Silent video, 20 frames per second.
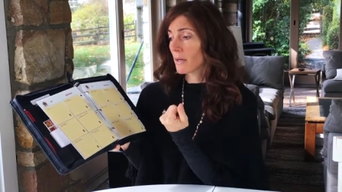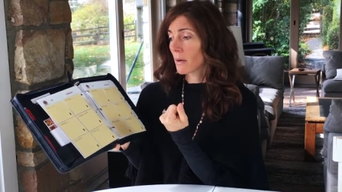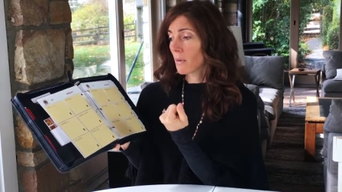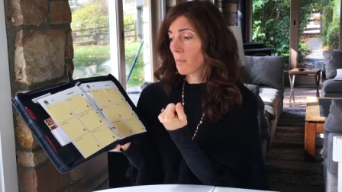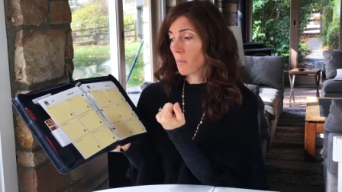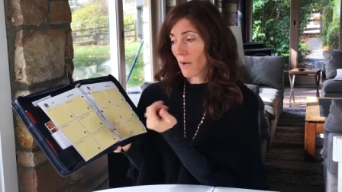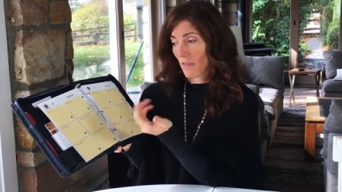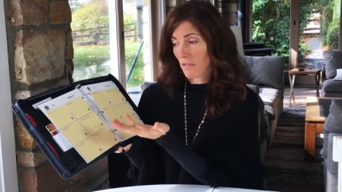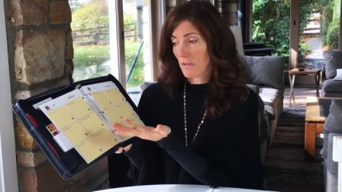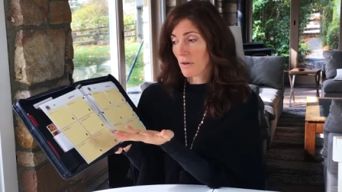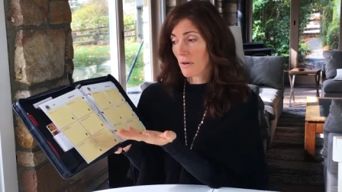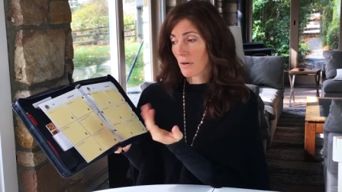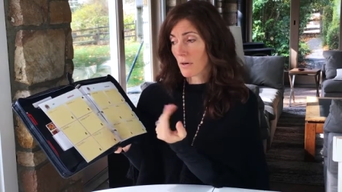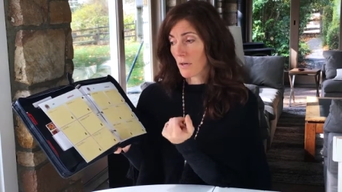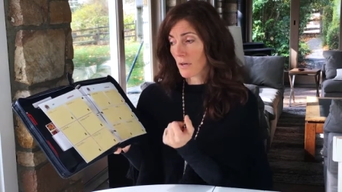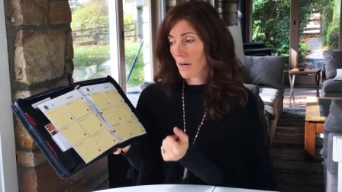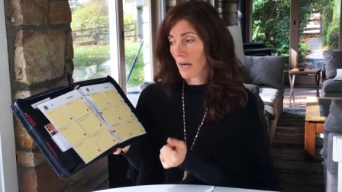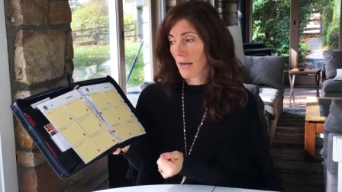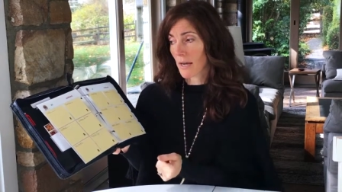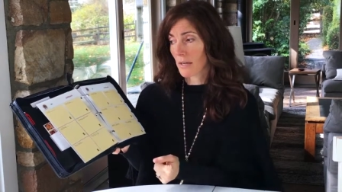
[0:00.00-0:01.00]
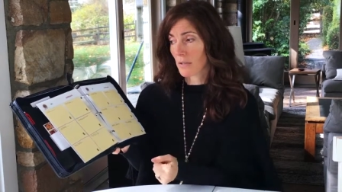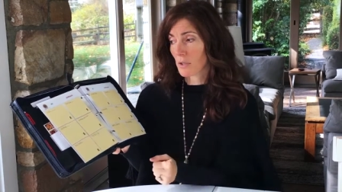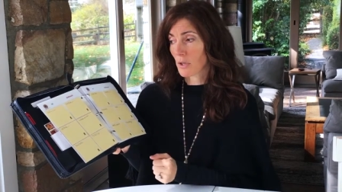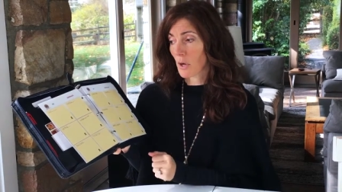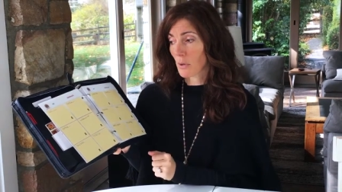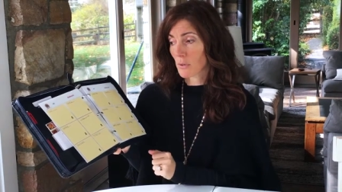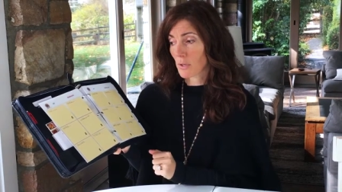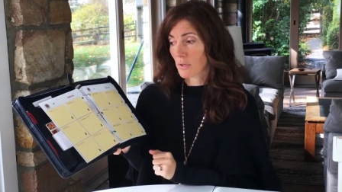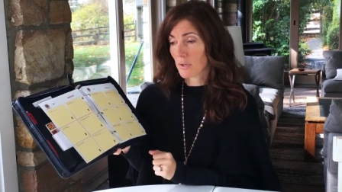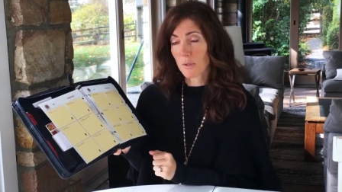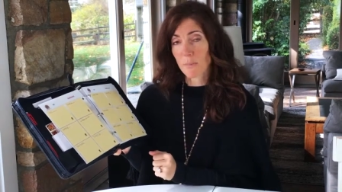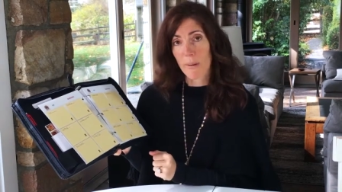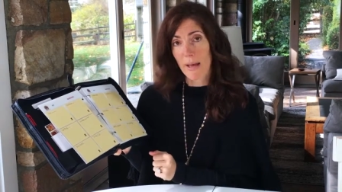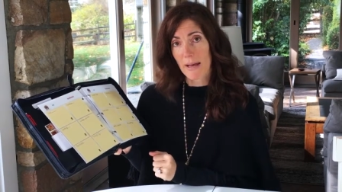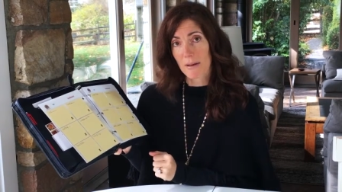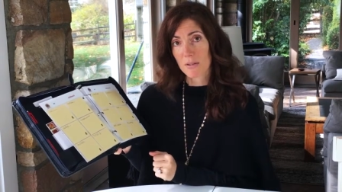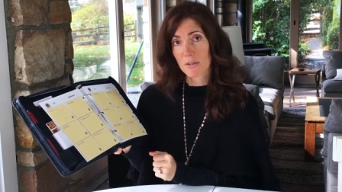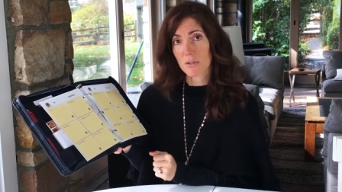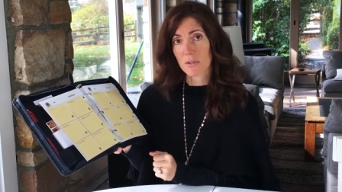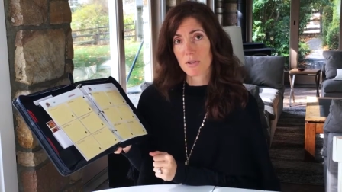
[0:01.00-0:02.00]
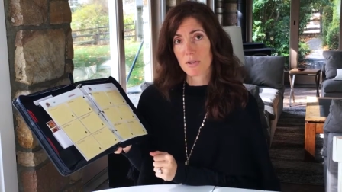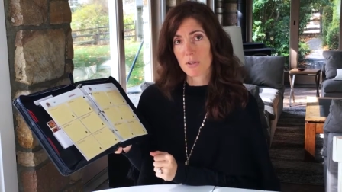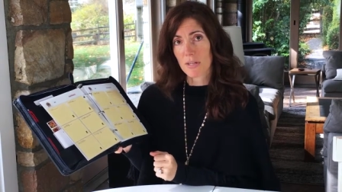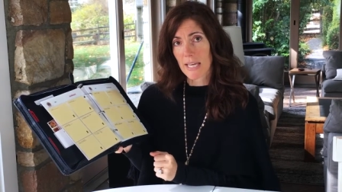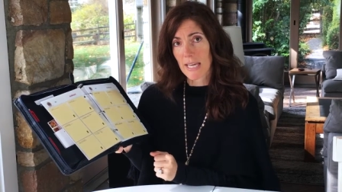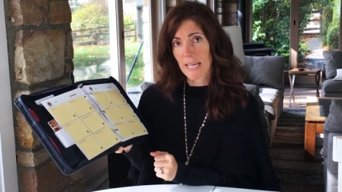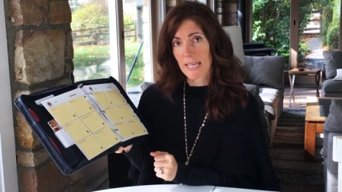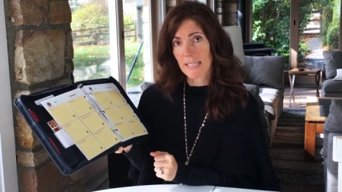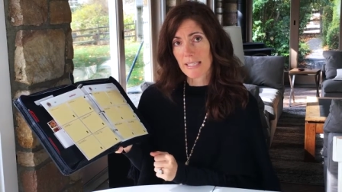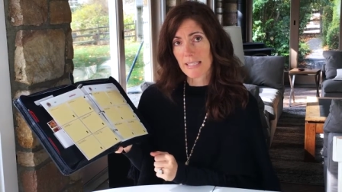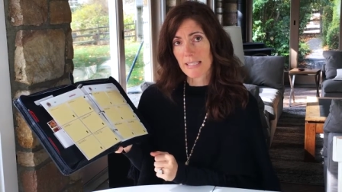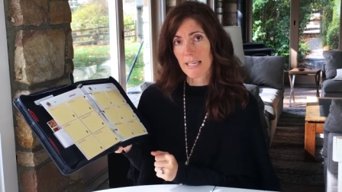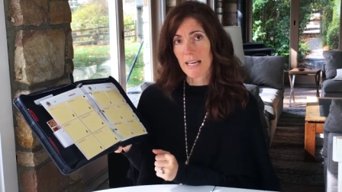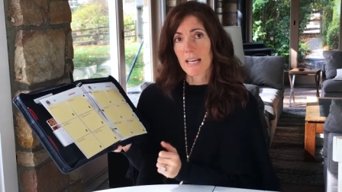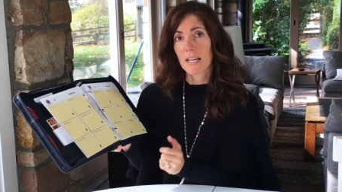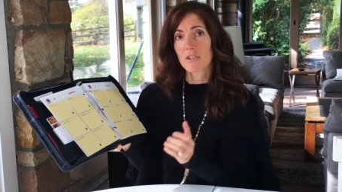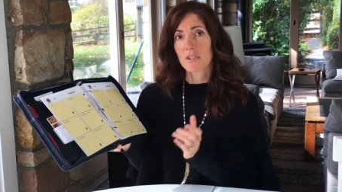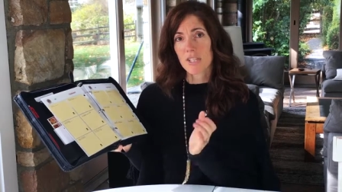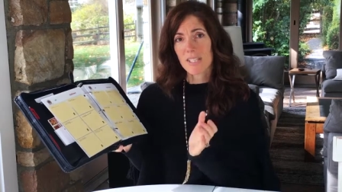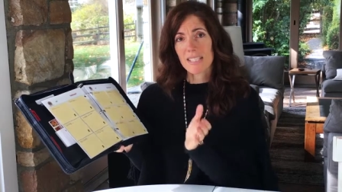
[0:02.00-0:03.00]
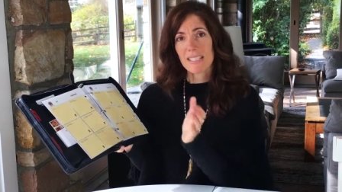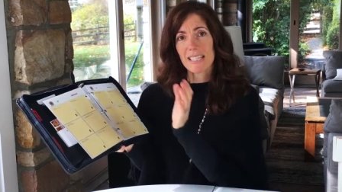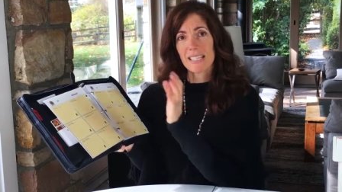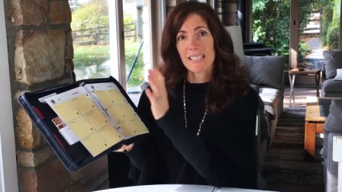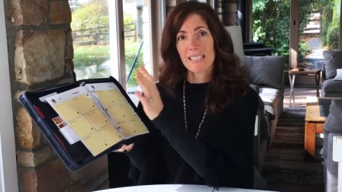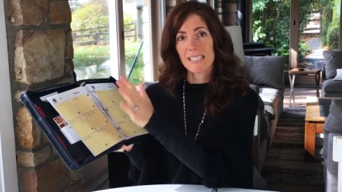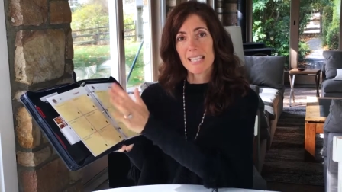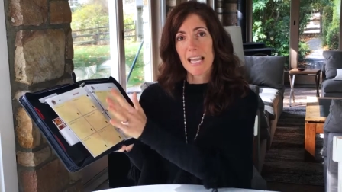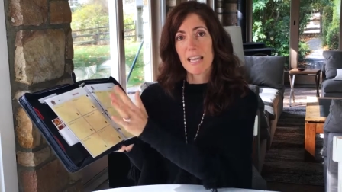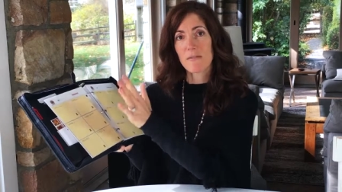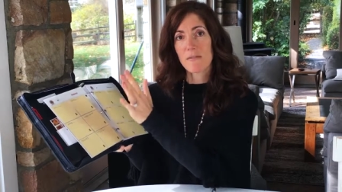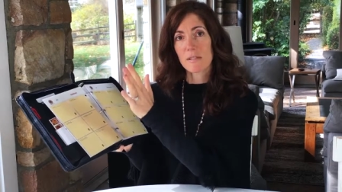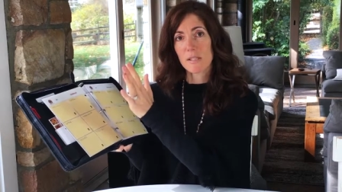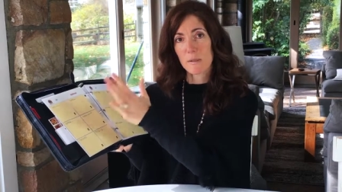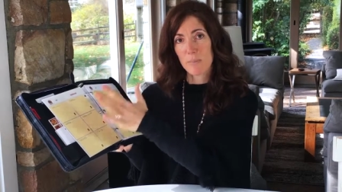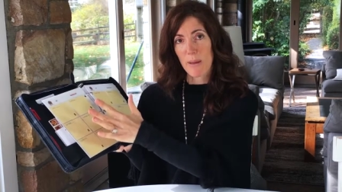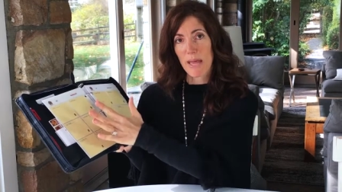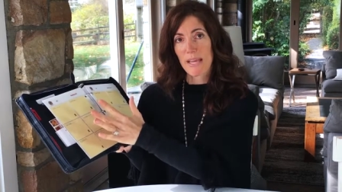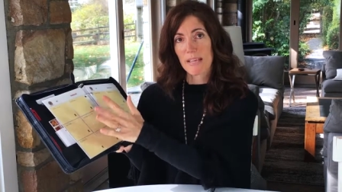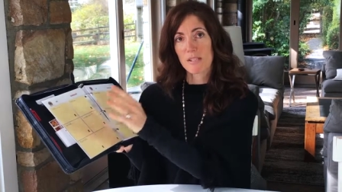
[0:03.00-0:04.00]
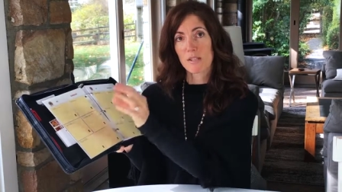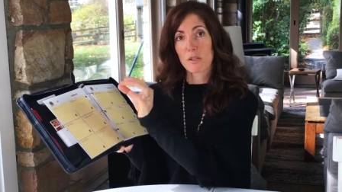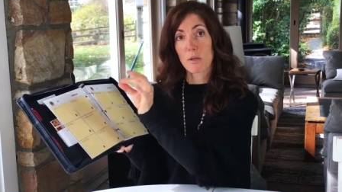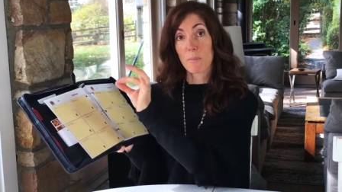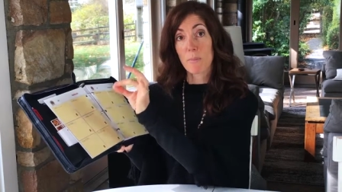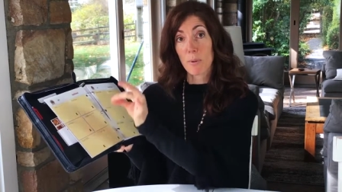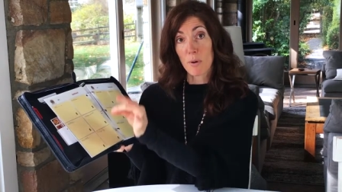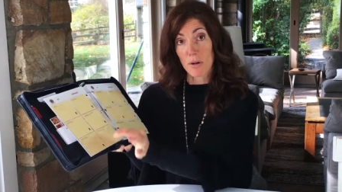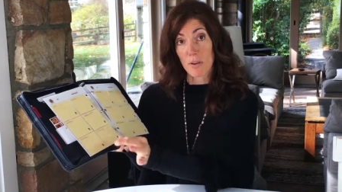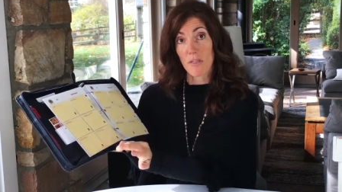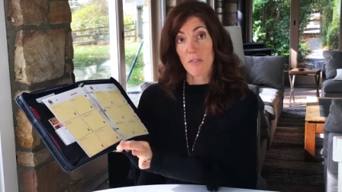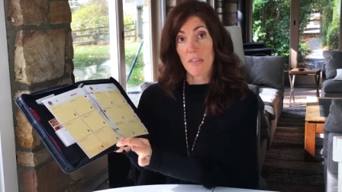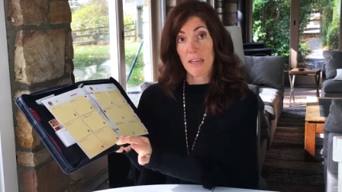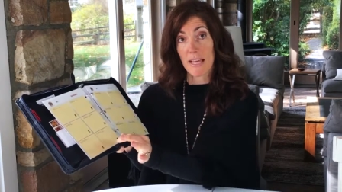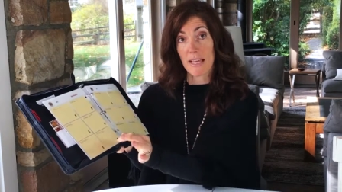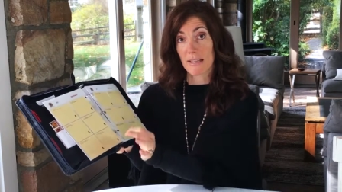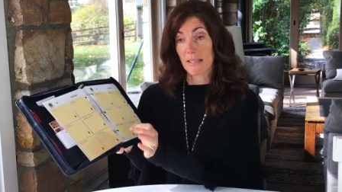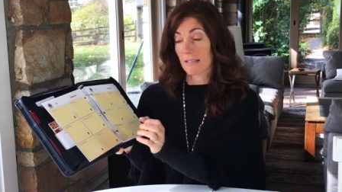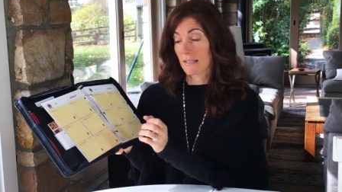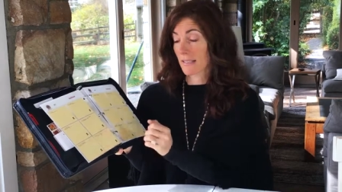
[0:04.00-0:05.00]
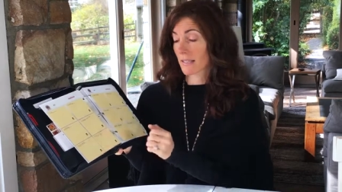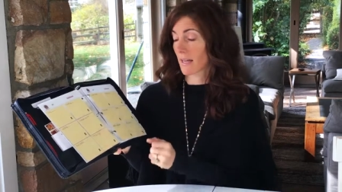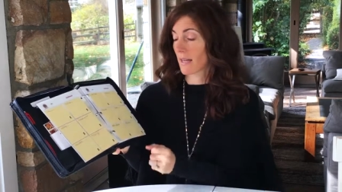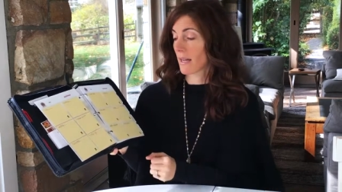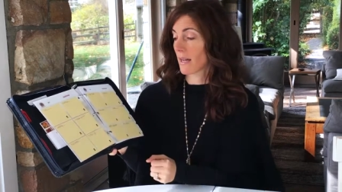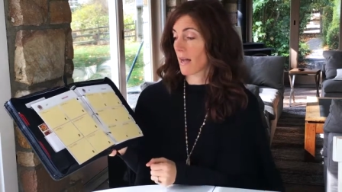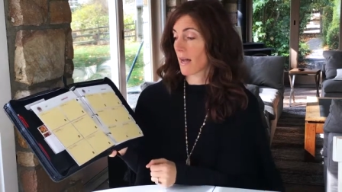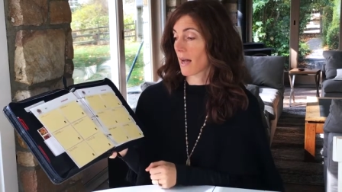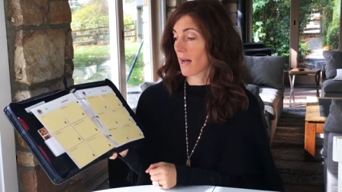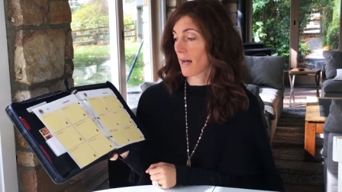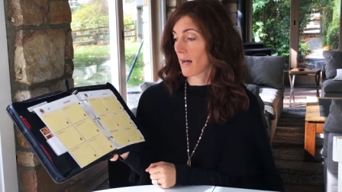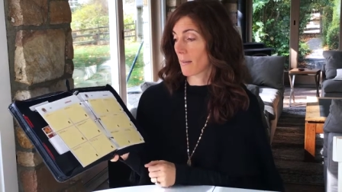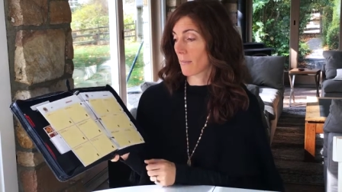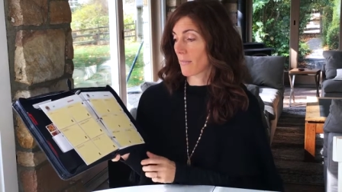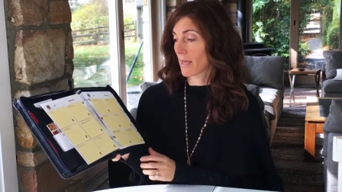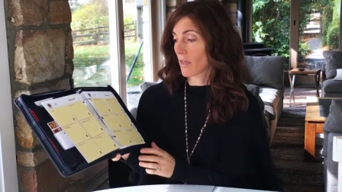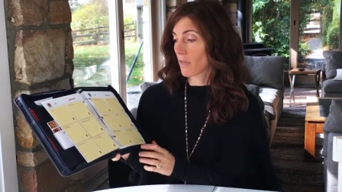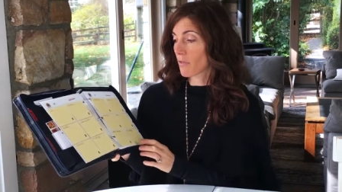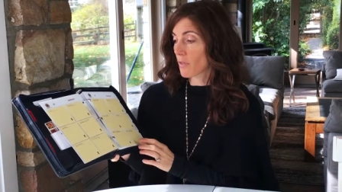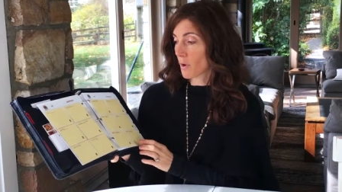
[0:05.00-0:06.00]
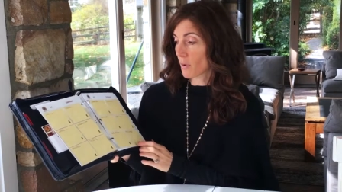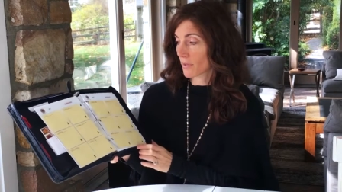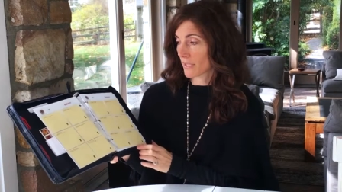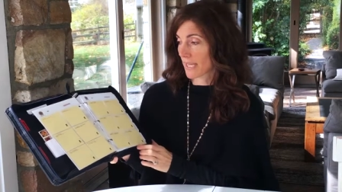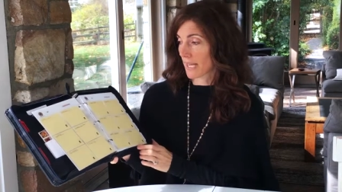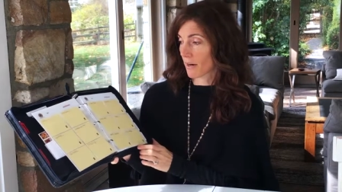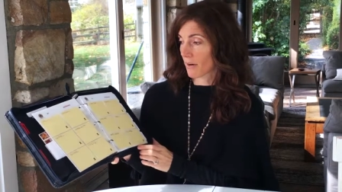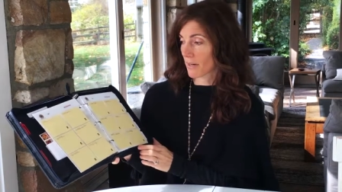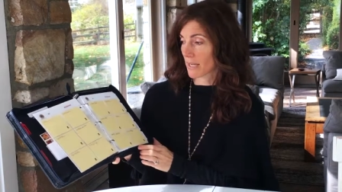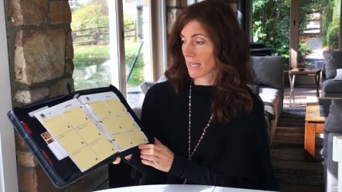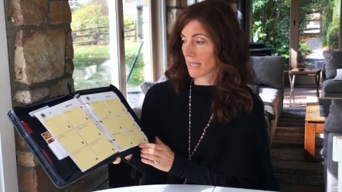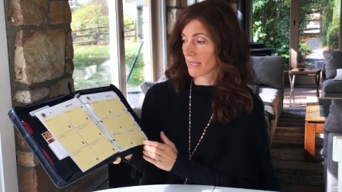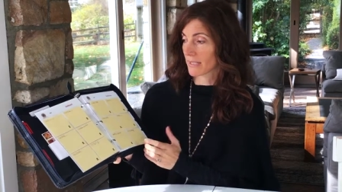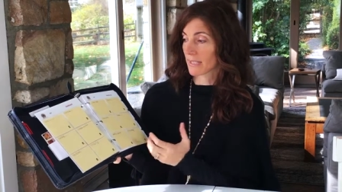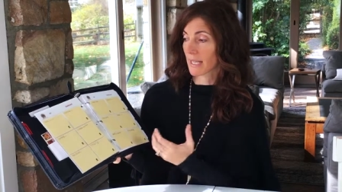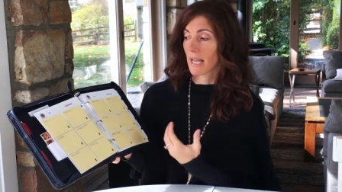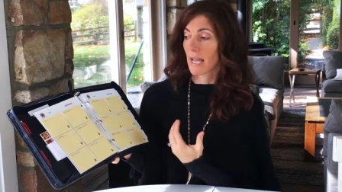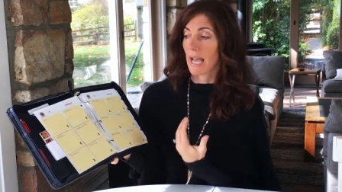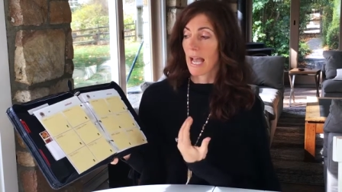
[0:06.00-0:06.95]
with your your spouse or your kids, just a safe space to put things in those areas.